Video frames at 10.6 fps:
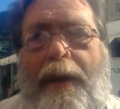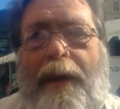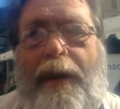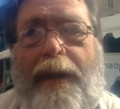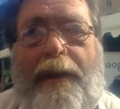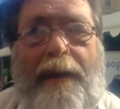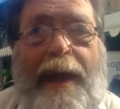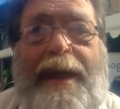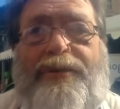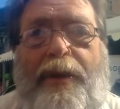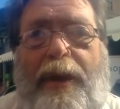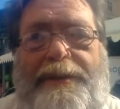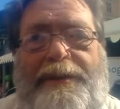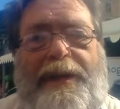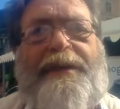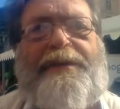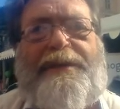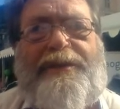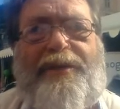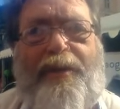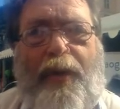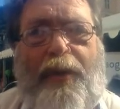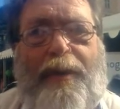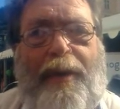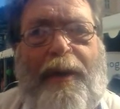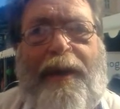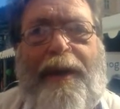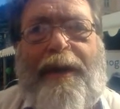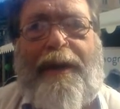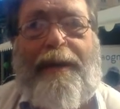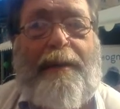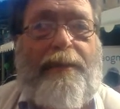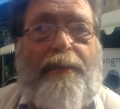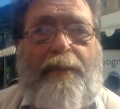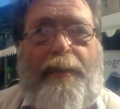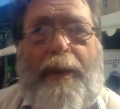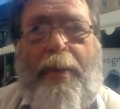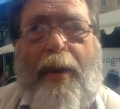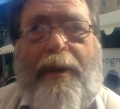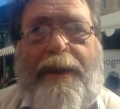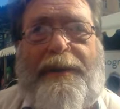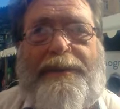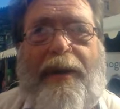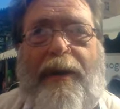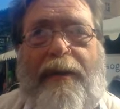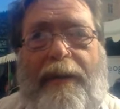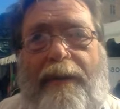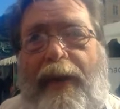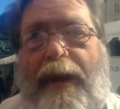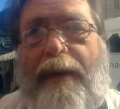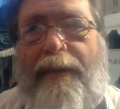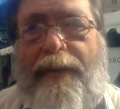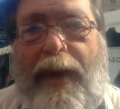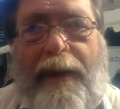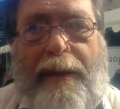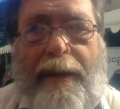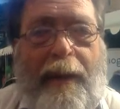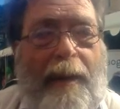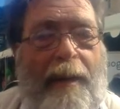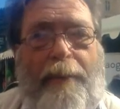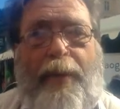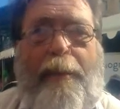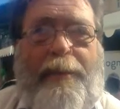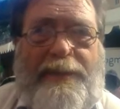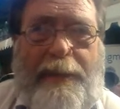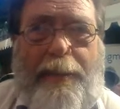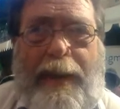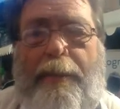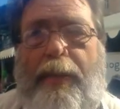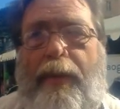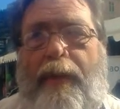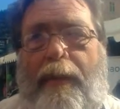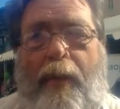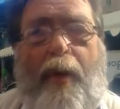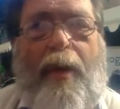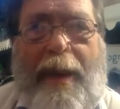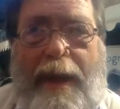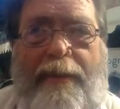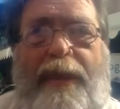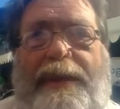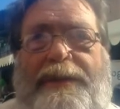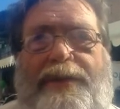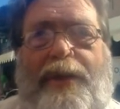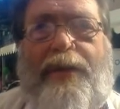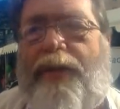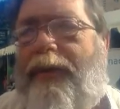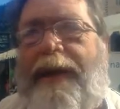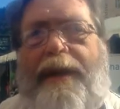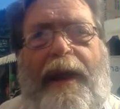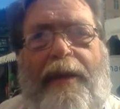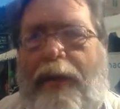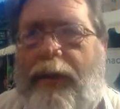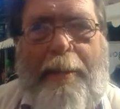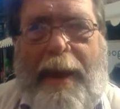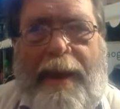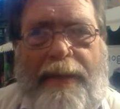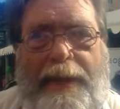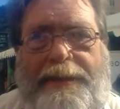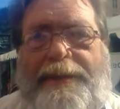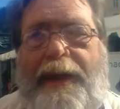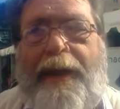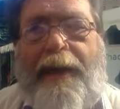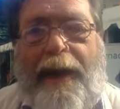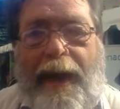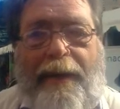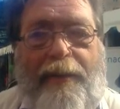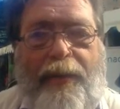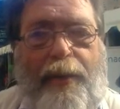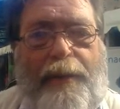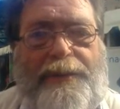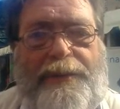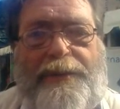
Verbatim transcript: a naturalized citizen should vote. Uh, the parties are, in fact, in fact, promising people more benefits or threatening other benefits. And of course,